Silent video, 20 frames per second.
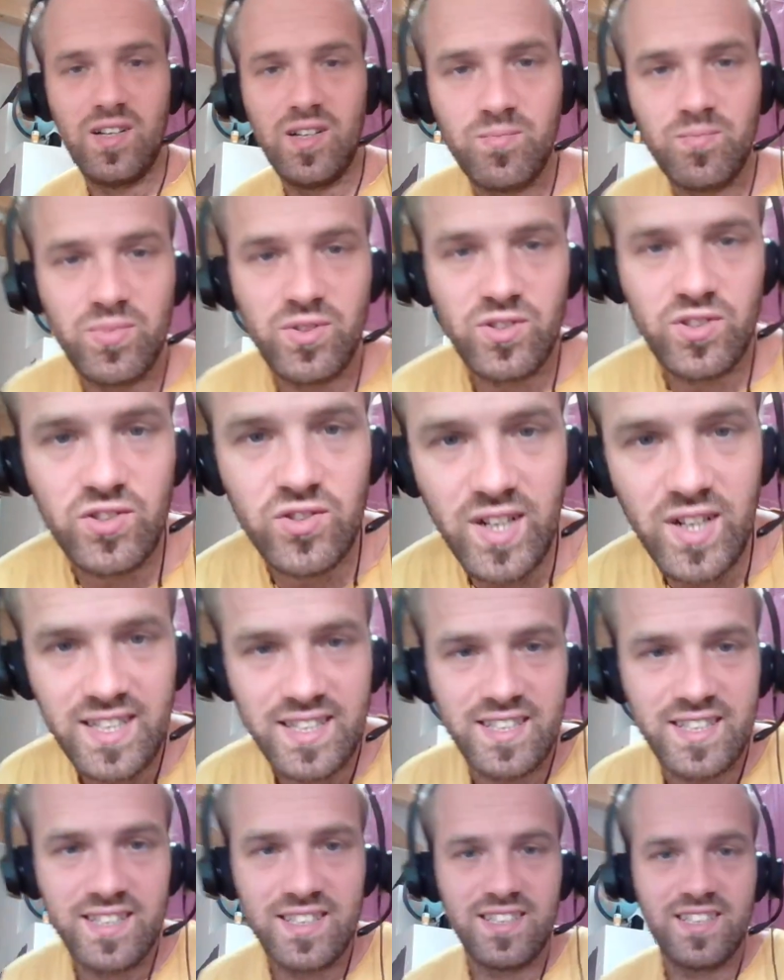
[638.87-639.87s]

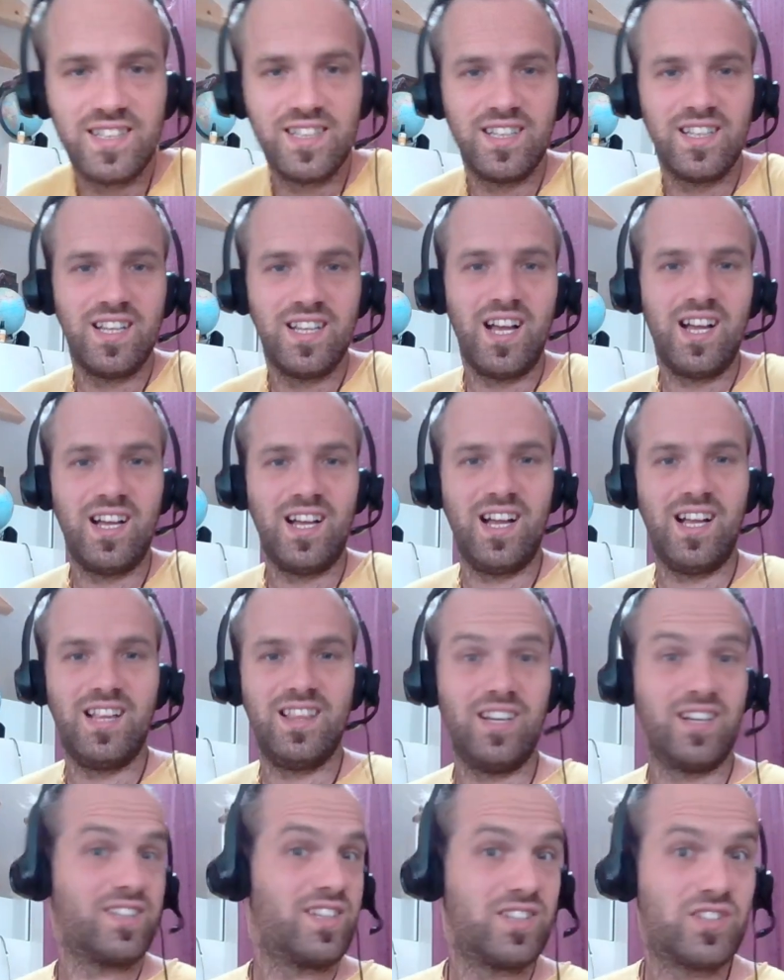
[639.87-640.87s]
portrayed
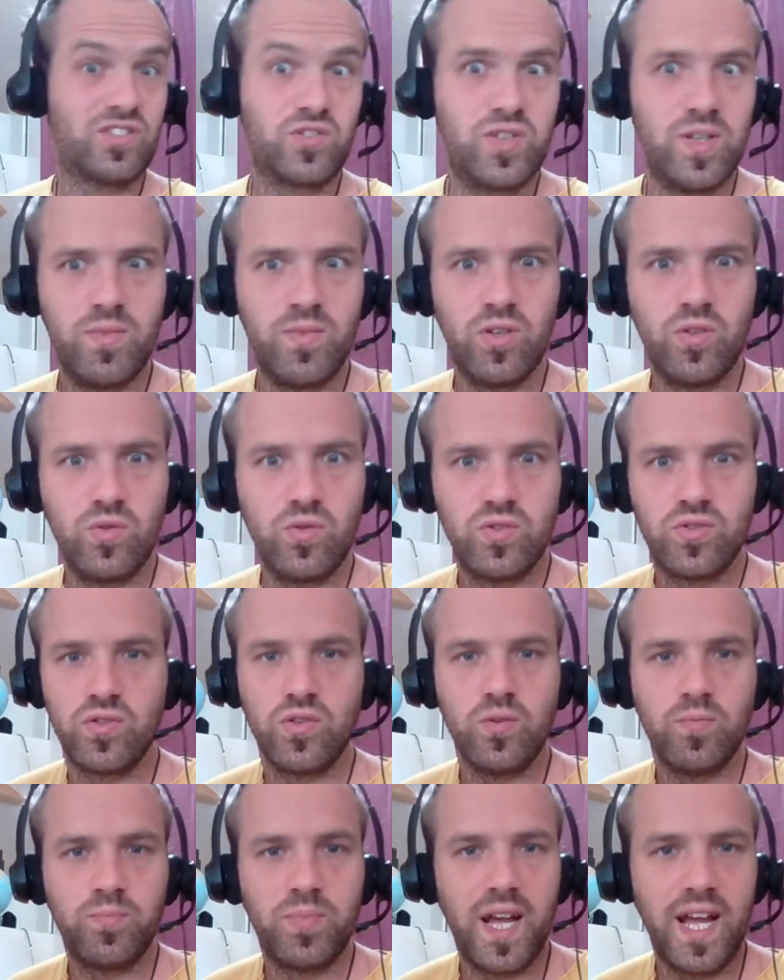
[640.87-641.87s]
like a criminal who's
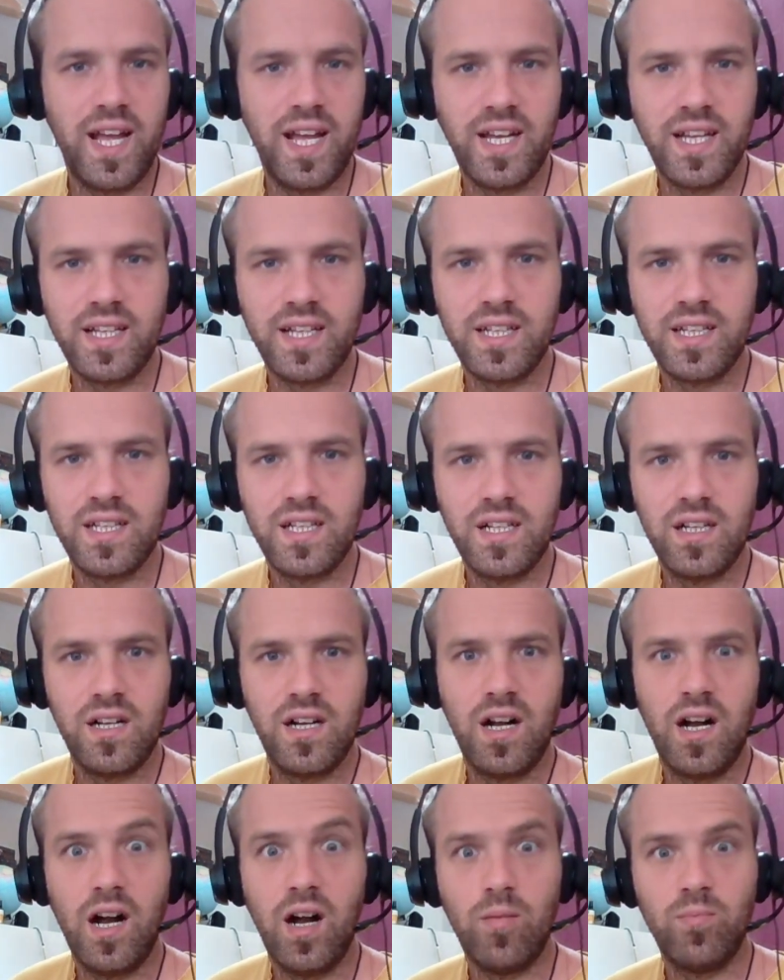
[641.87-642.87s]
not paying
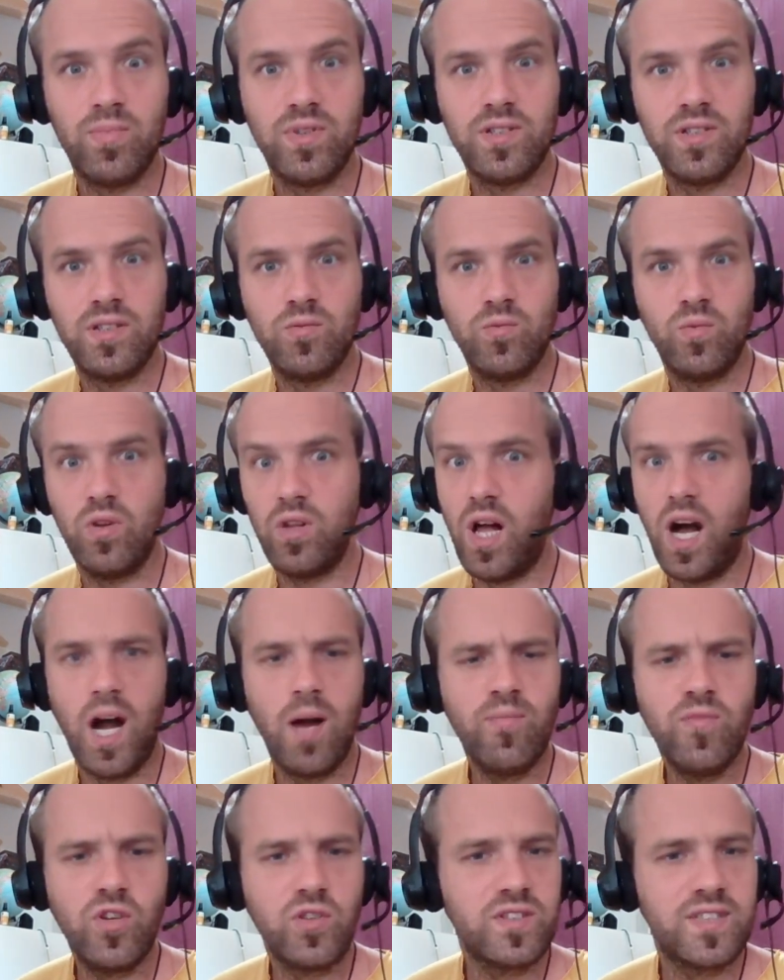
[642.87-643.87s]
up. Well,
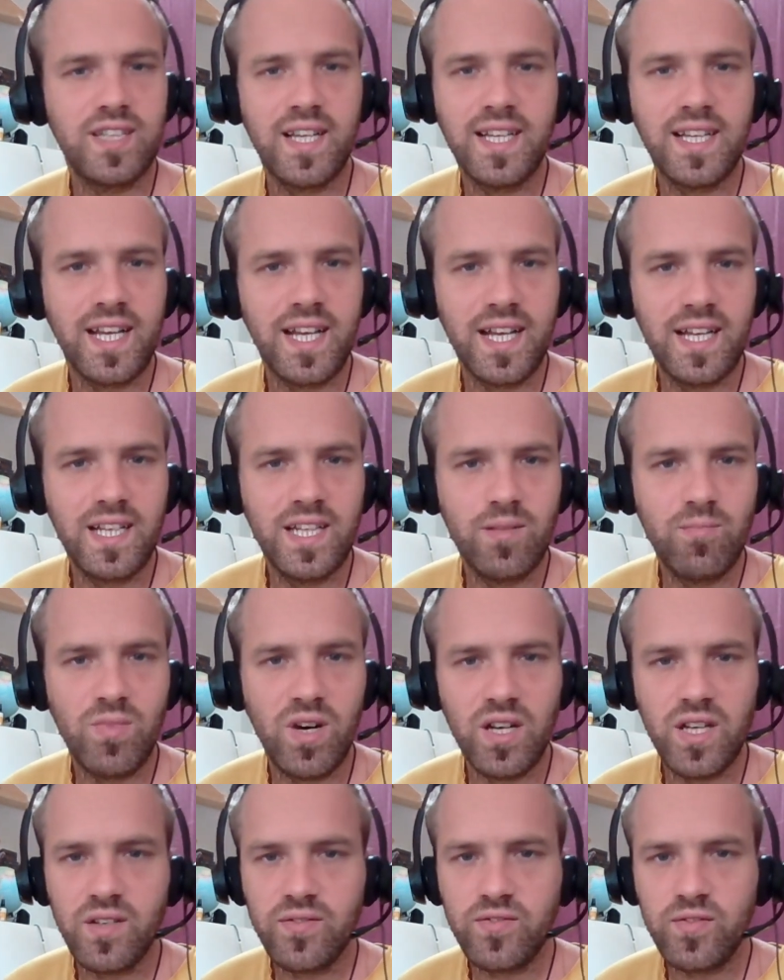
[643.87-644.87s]
I'm not taking any
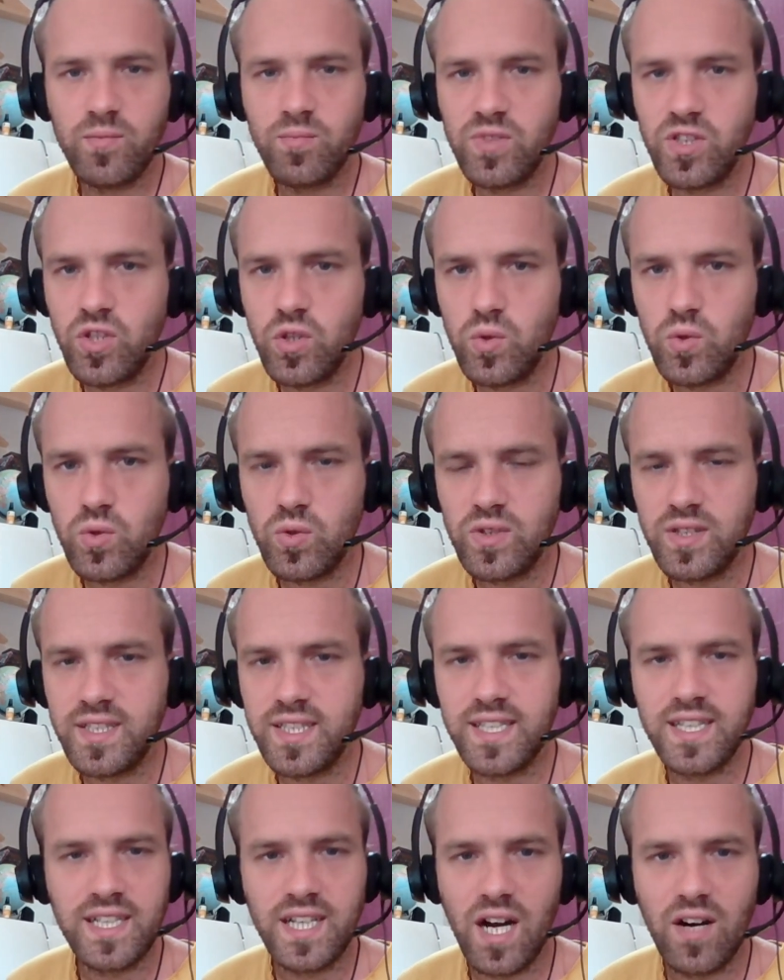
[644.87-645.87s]
money from you,
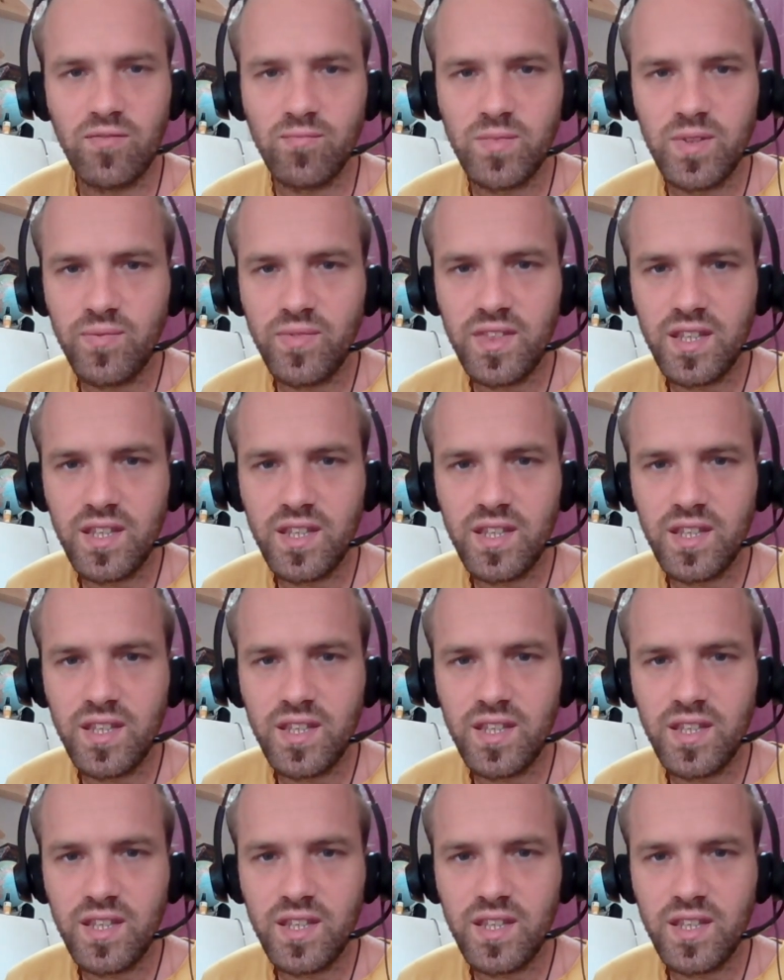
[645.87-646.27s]
dear government.